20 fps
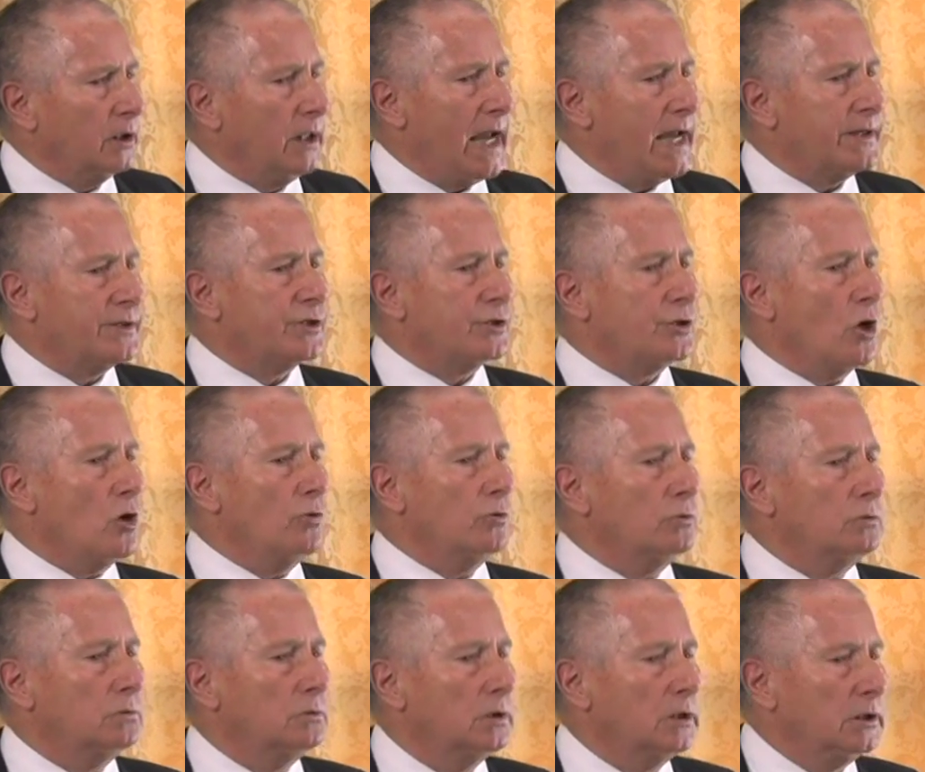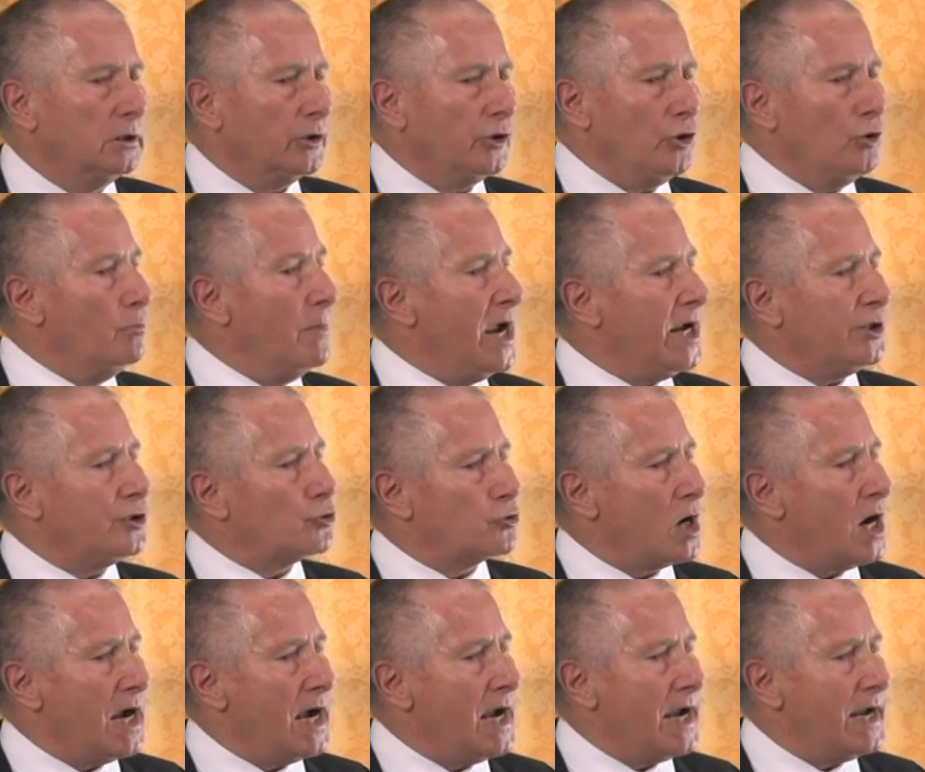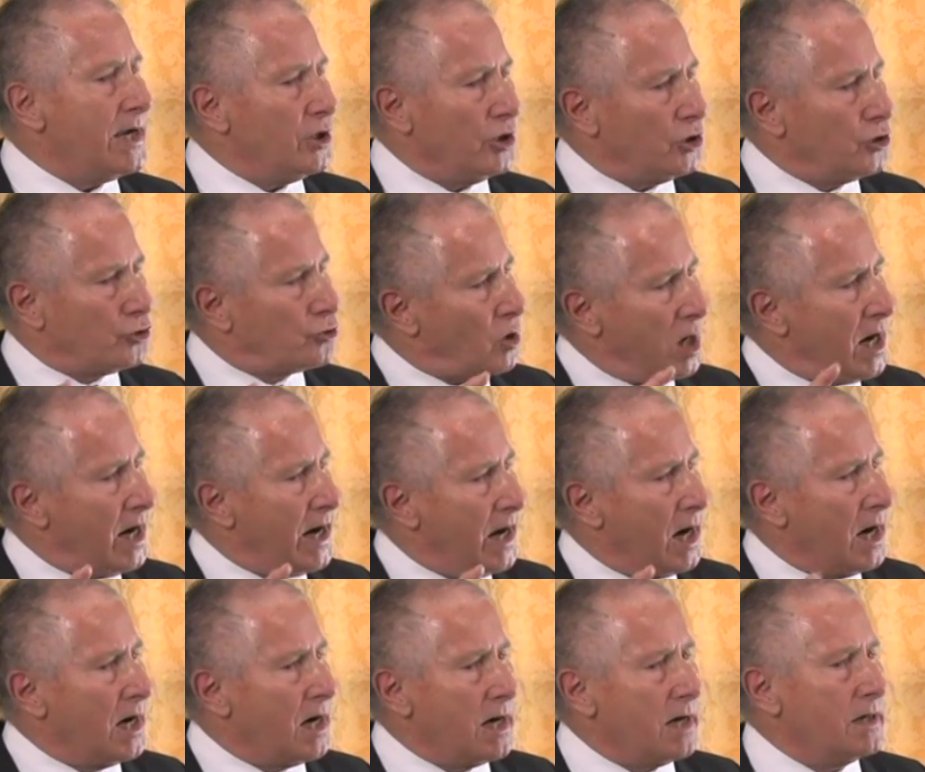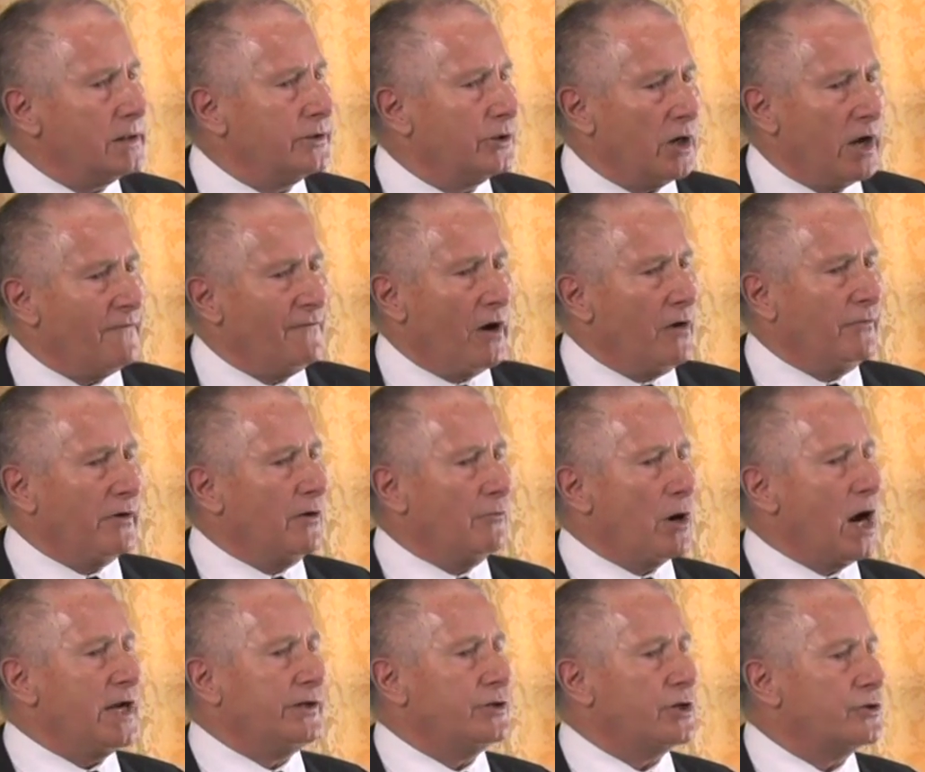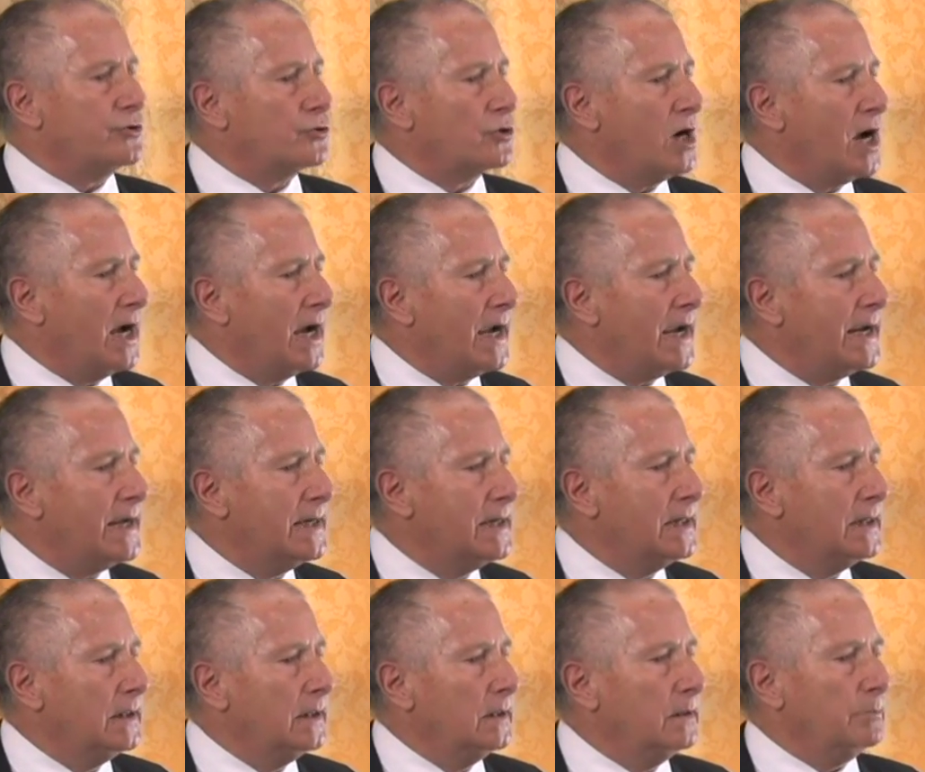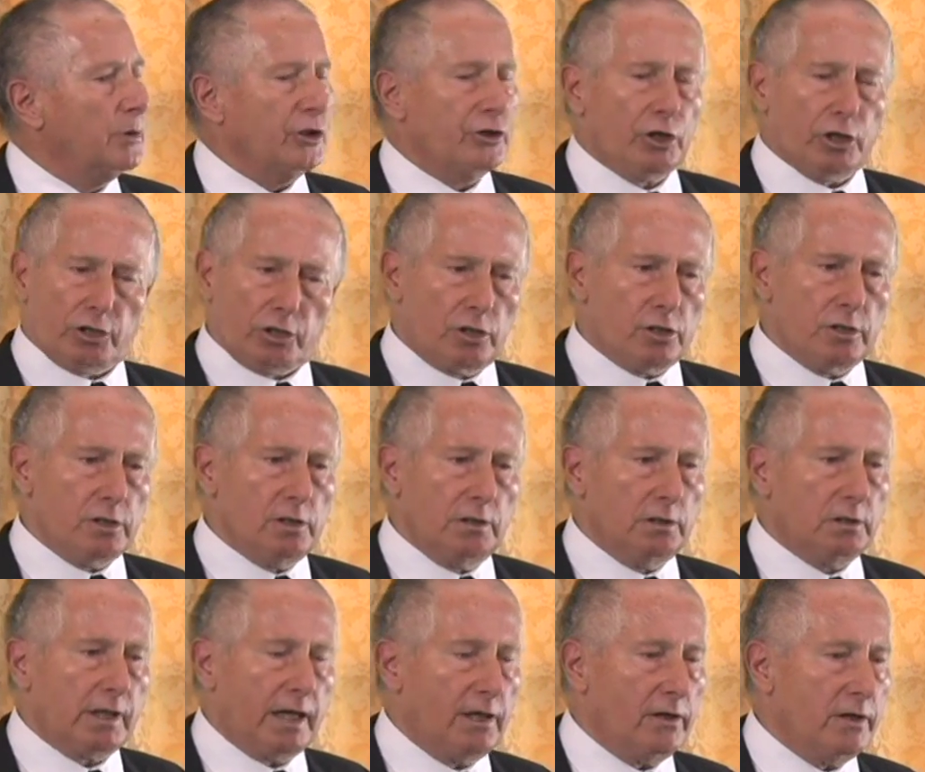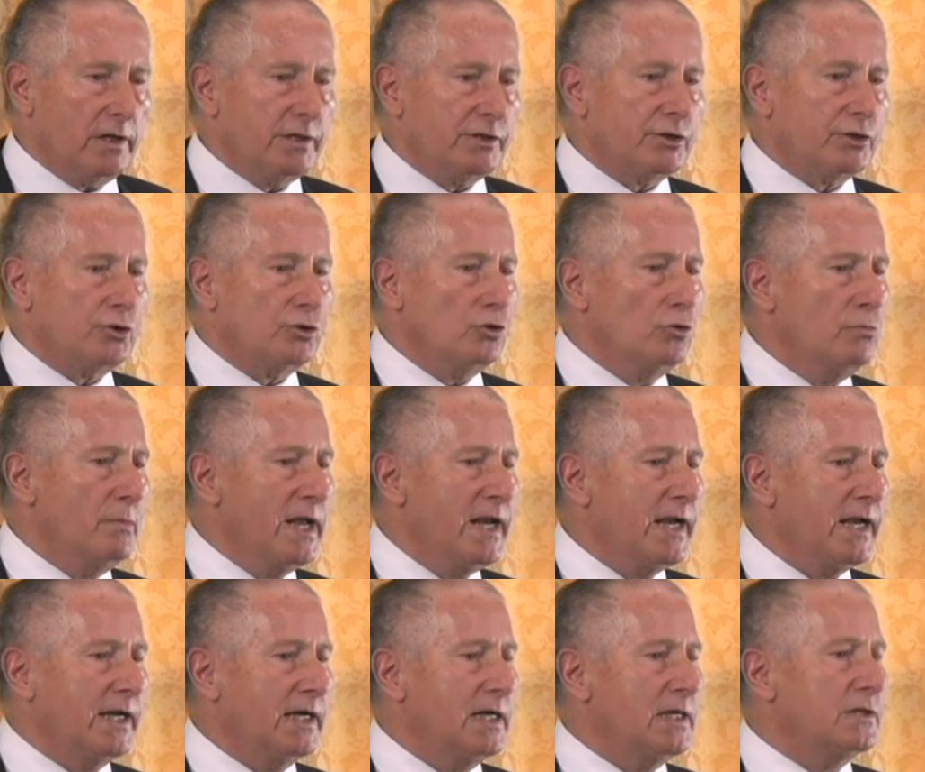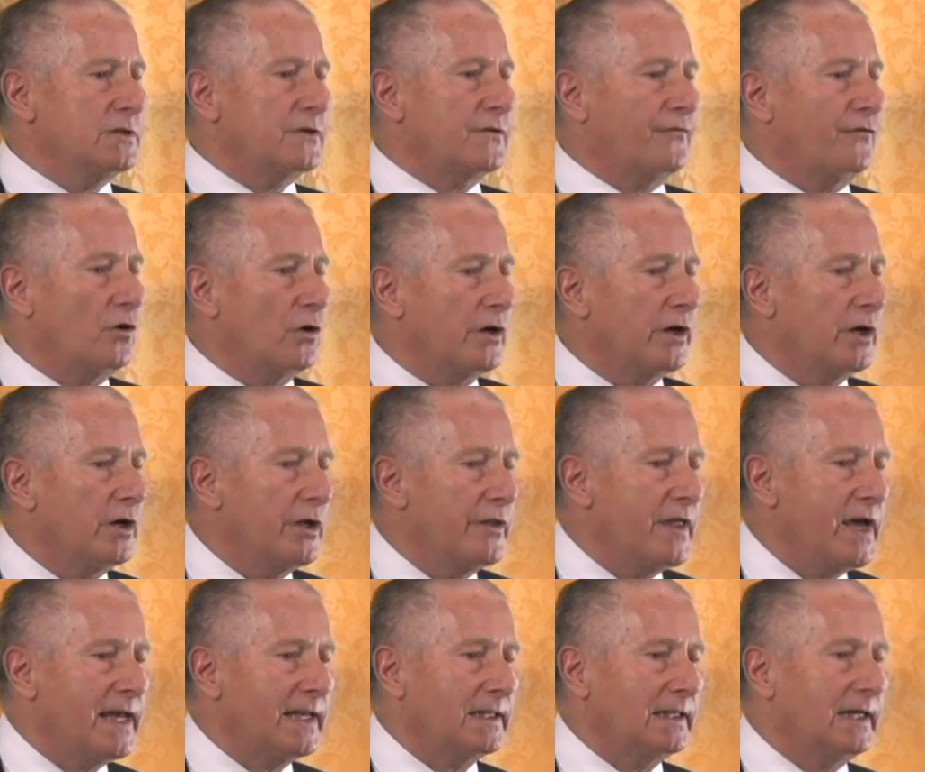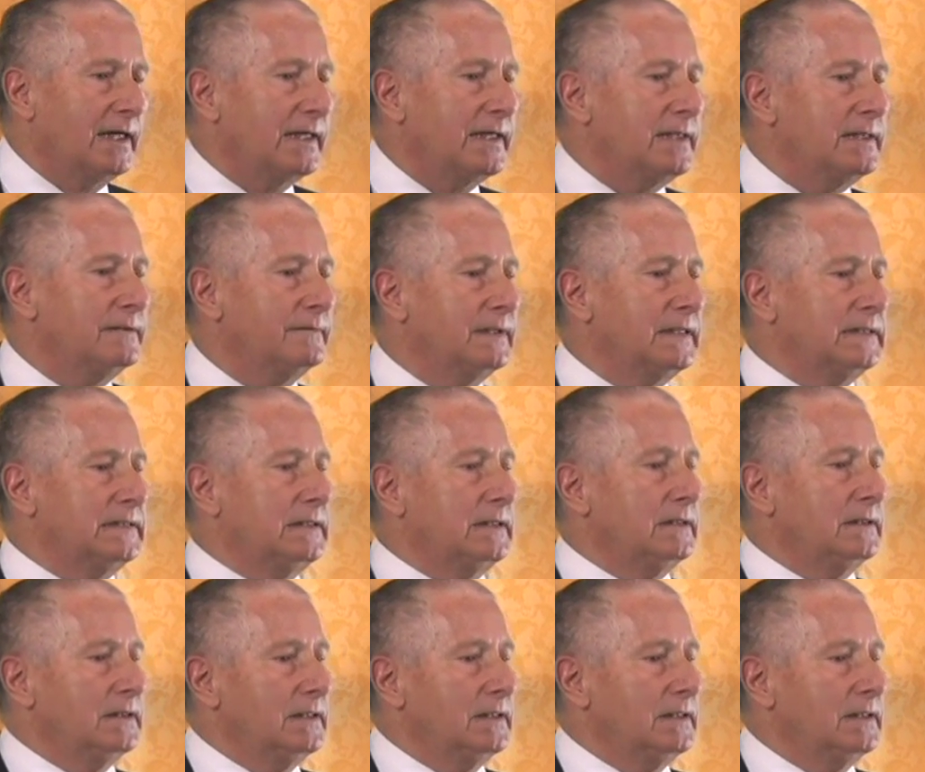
Gladstone. You may try, you try hard, you have every right to try, but the colonel carries too many guns for you on that line."